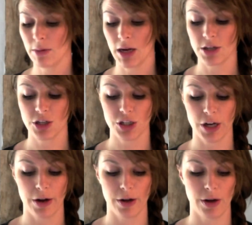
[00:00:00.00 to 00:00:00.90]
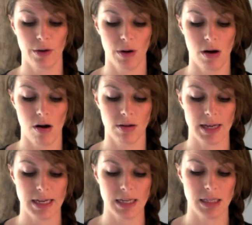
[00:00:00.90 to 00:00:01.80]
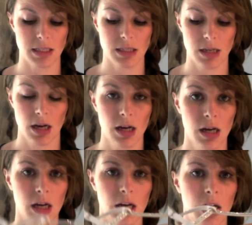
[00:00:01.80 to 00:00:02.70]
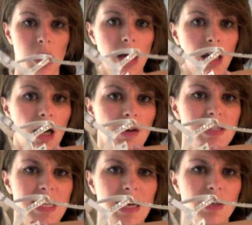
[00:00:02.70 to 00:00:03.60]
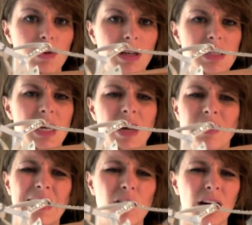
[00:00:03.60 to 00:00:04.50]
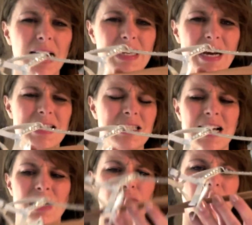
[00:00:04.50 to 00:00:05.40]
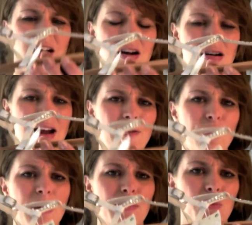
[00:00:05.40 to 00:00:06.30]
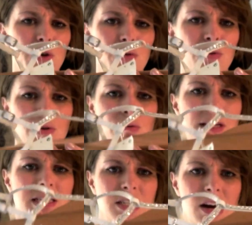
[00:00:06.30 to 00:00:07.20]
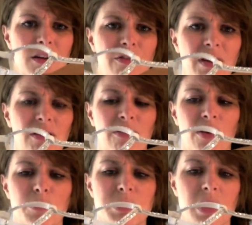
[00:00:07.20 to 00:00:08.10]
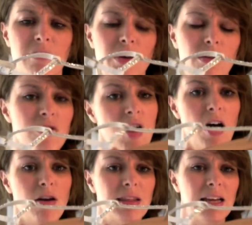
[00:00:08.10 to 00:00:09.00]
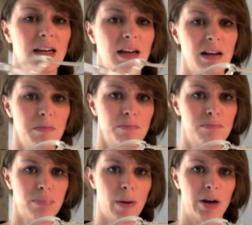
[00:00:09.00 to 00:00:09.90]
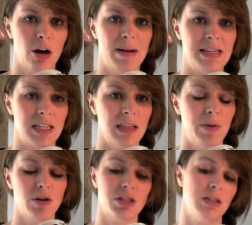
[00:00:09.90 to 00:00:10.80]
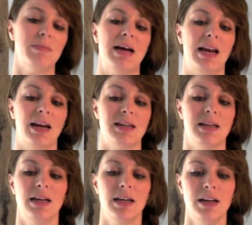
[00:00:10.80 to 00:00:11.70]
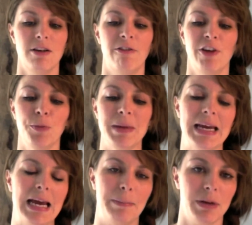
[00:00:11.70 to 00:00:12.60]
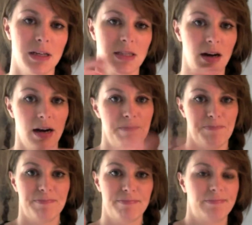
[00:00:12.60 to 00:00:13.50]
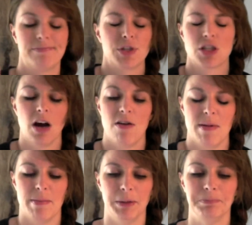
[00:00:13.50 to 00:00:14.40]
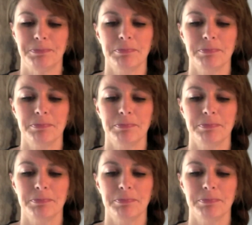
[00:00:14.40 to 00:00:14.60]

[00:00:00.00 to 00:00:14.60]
I'm going to show you are these kind of sandal ones. They're not gladiator sandals. I can't ever remember what you call this style of flip-flop, so if you know, then pop a comment in the bottom and fill me in, because I'm just can't remember.